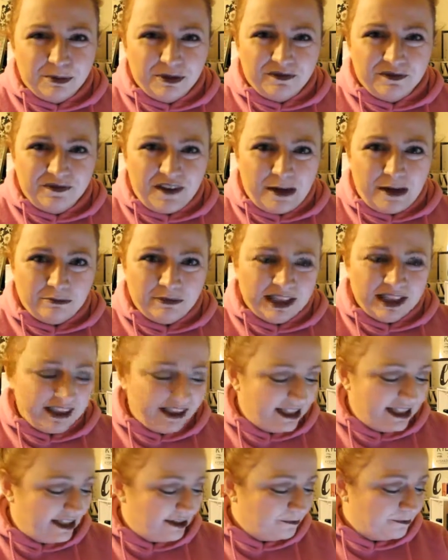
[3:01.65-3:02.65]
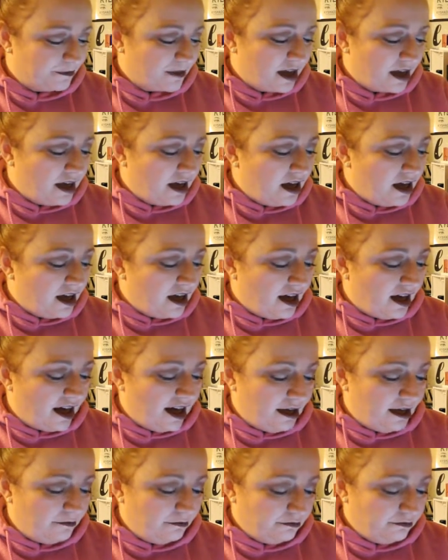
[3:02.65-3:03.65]
but family
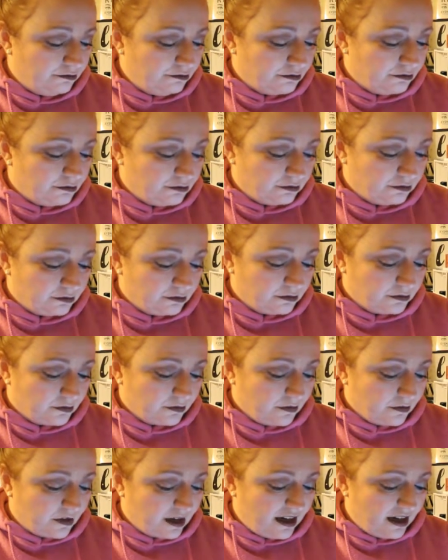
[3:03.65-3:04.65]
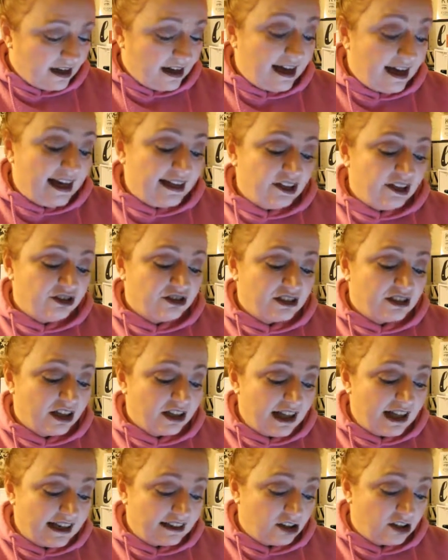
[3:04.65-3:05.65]
um, I also
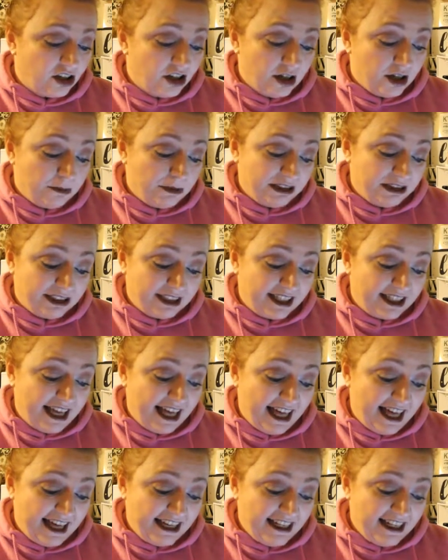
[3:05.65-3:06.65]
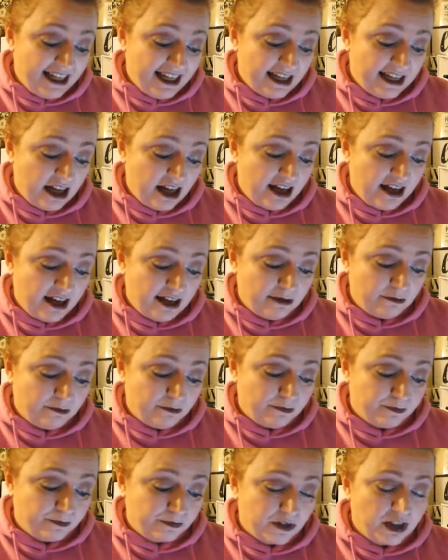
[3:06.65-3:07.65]
like Urban Decay
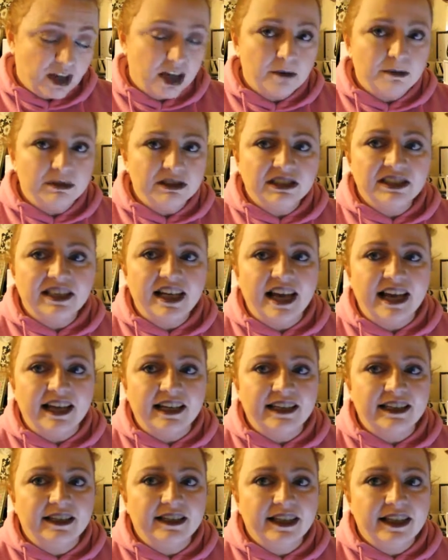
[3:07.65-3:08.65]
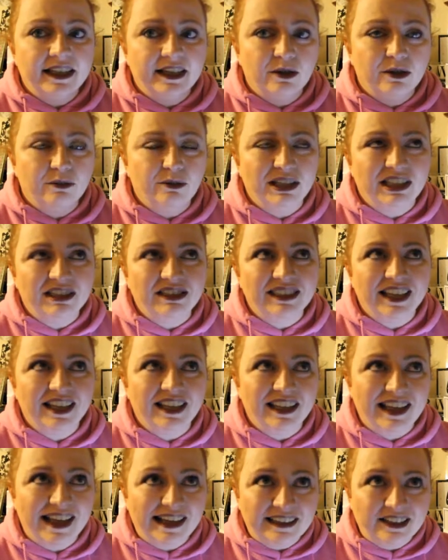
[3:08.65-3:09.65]
um, Urban Decay when I say I
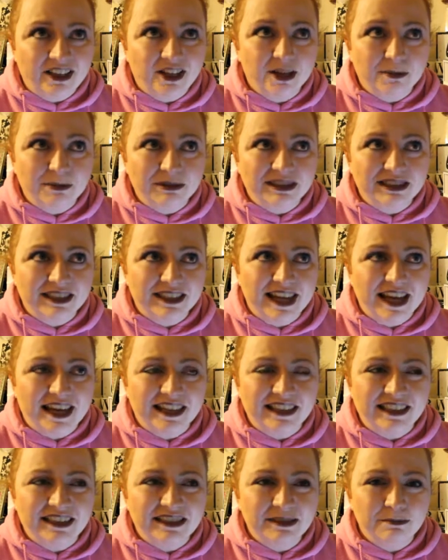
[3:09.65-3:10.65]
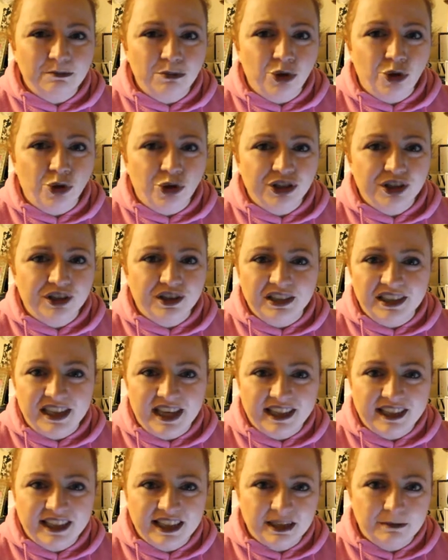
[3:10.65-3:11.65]
like Urban Decay it's more the
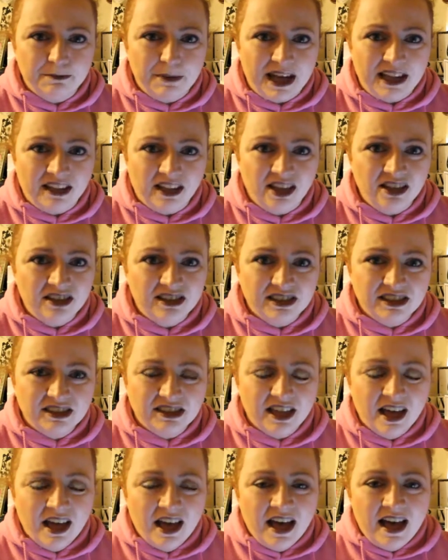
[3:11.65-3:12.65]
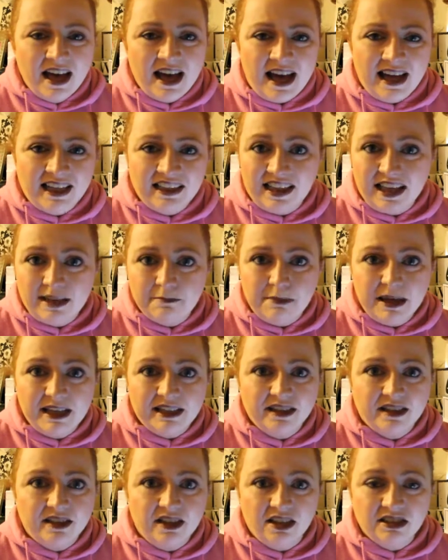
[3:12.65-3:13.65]
Naked palettes I like
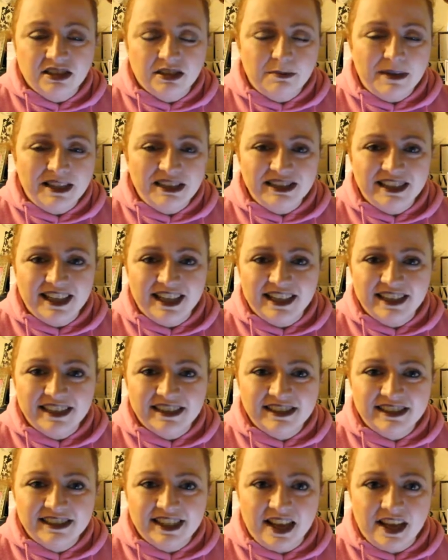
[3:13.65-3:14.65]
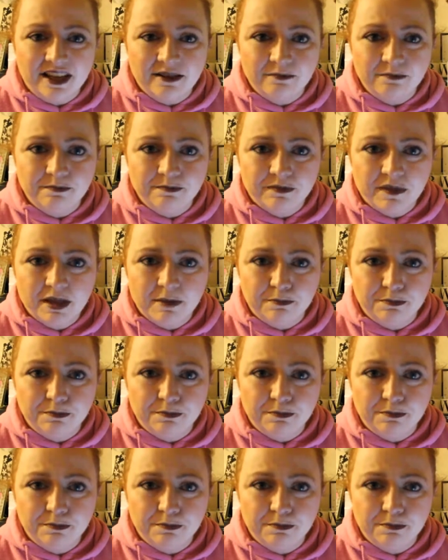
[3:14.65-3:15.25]
Becca Cosmetics um,